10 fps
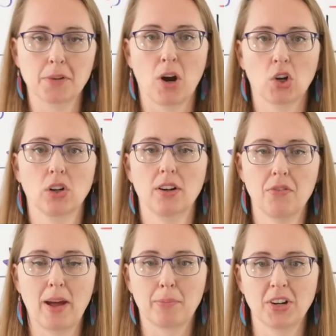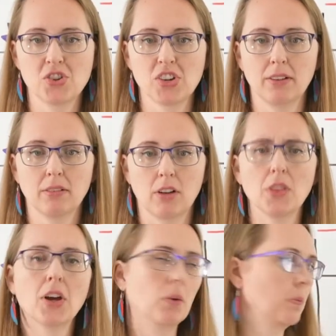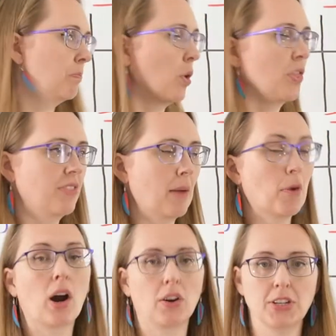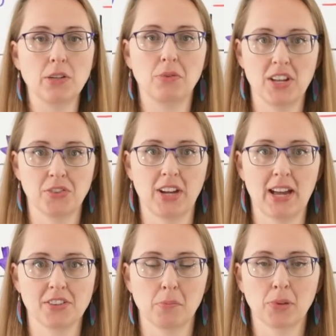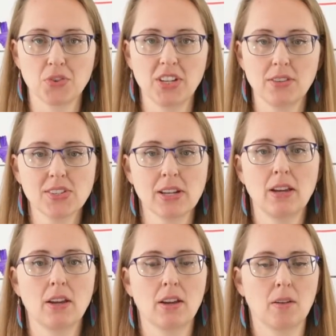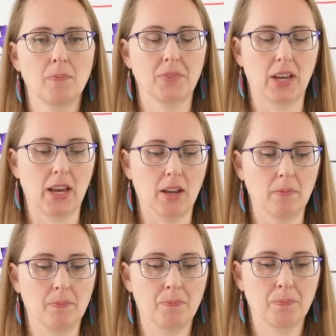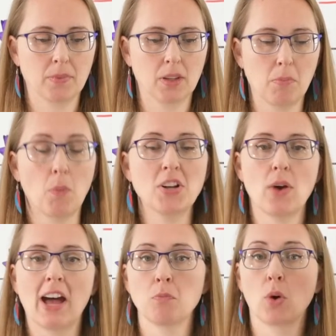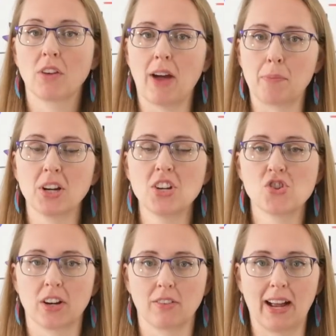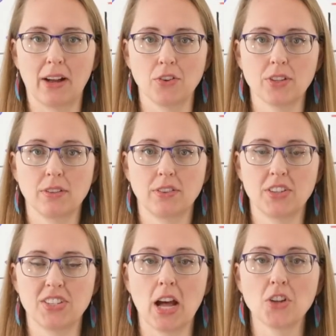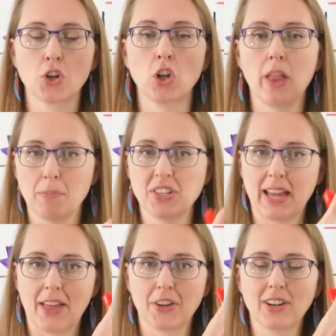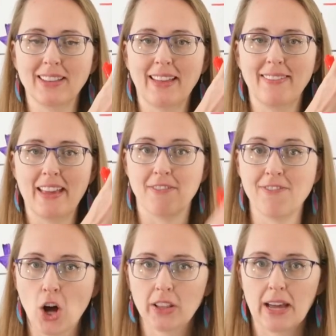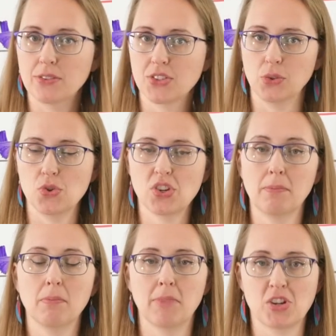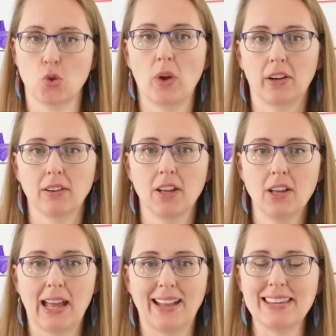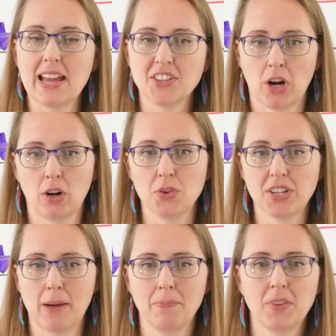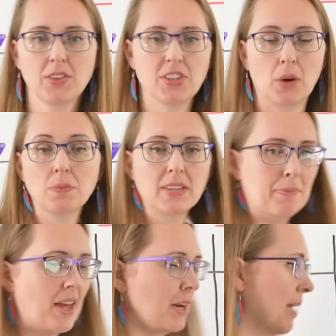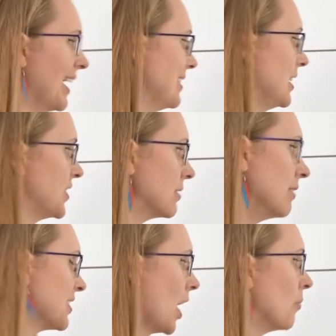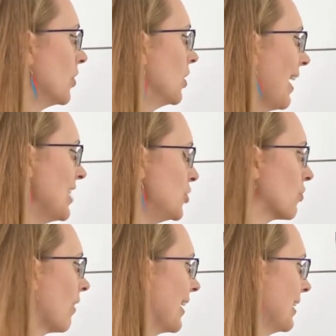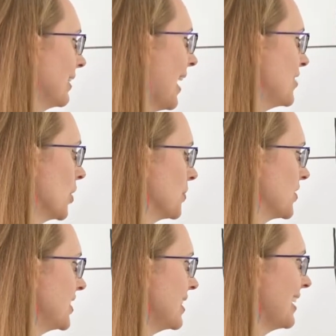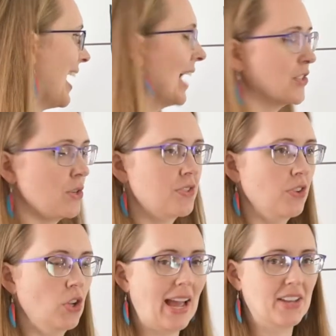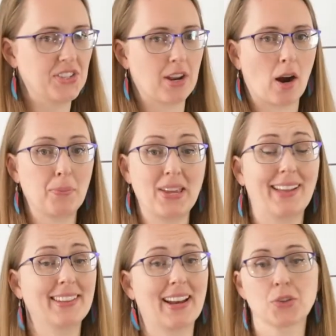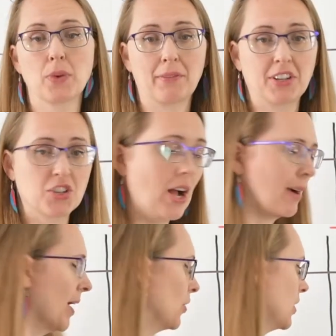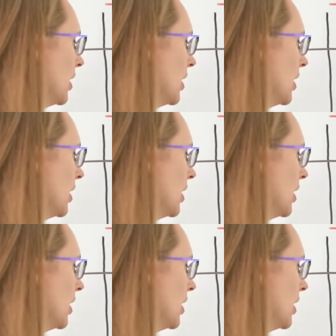marker of fibrinogen, although both of them are acute phase reactant proteins. Um, but when you have more fibrinogen around, the cells clump together and then they fall out of solution much quicker and ESR goes up. So keep that in mind. It's, it's helpful. I do run it. I don't see it as useful as CRP and the next one I'm going to talk about.